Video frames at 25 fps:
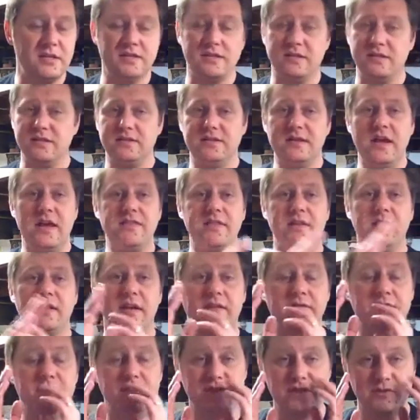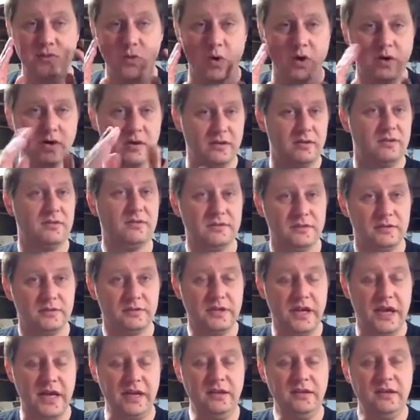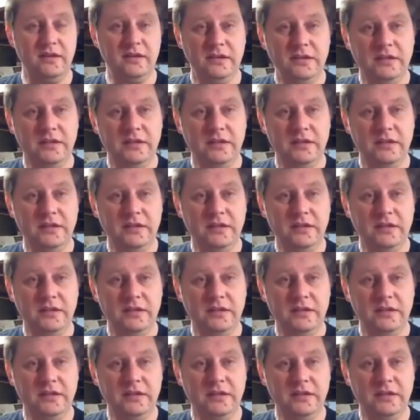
This is nothing of this sort, okay?